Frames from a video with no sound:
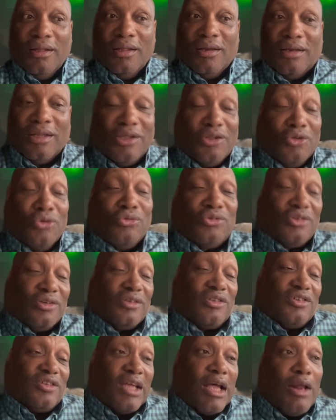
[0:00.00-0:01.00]
Then you should
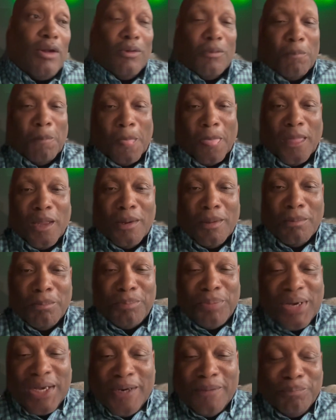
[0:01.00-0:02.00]
sell.
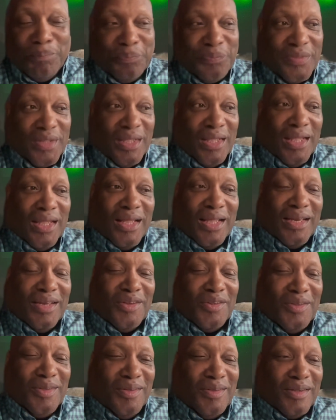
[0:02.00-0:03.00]
But
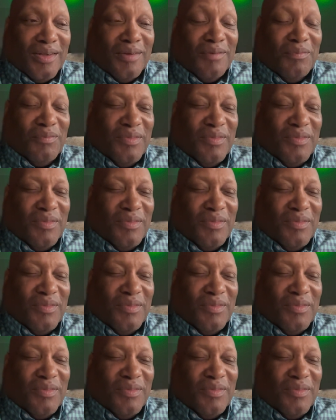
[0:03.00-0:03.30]
the